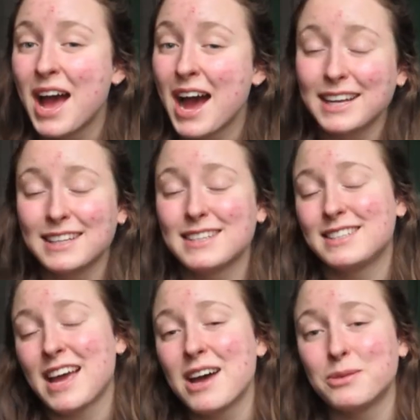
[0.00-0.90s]

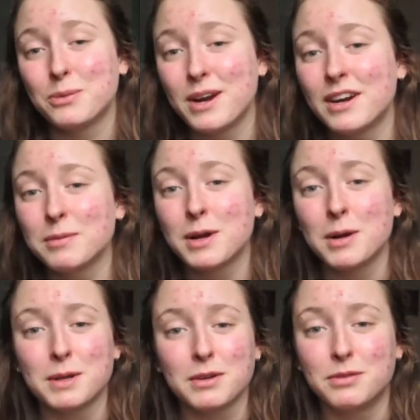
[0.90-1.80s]
understand where I'm
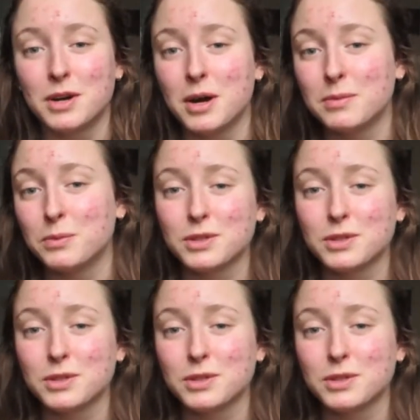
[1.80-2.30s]
coming from,